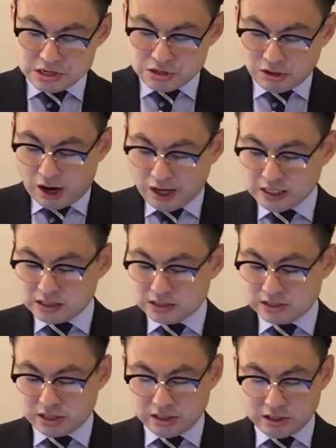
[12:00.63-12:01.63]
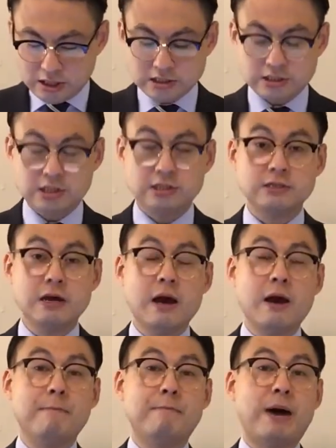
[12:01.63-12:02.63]
chronic skin disease,
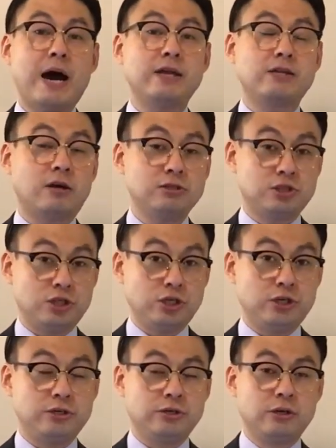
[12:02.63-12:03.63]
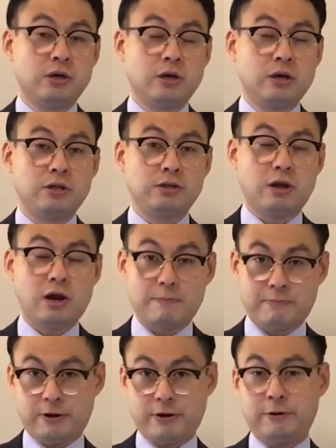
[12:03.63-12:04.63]
by touching the
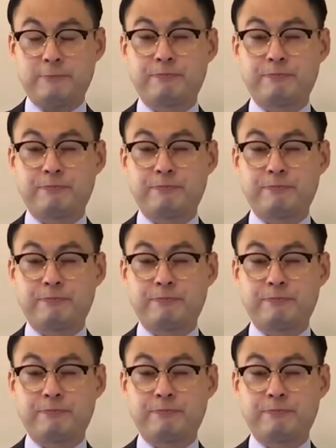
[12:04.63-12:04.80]
leper.